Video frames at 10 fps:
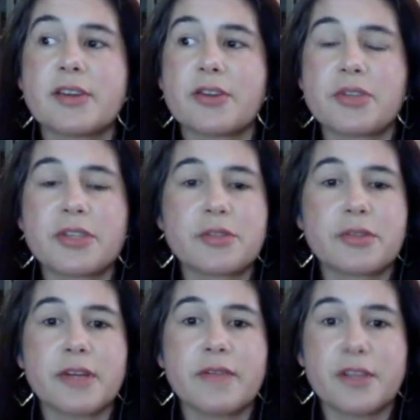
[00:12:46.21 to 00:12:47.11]
grocery
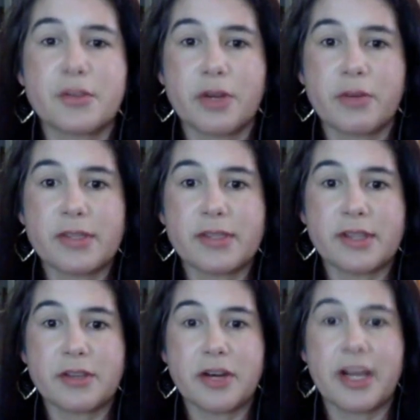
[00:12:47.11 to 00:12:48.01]
store inventory wasn't
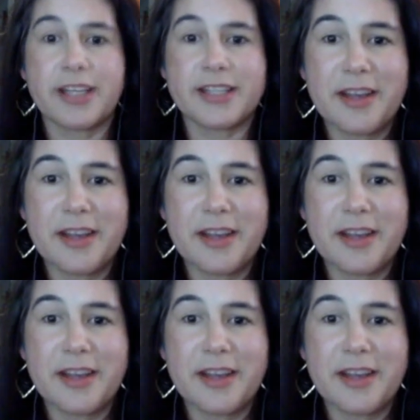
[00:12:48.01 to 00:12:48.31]
so great.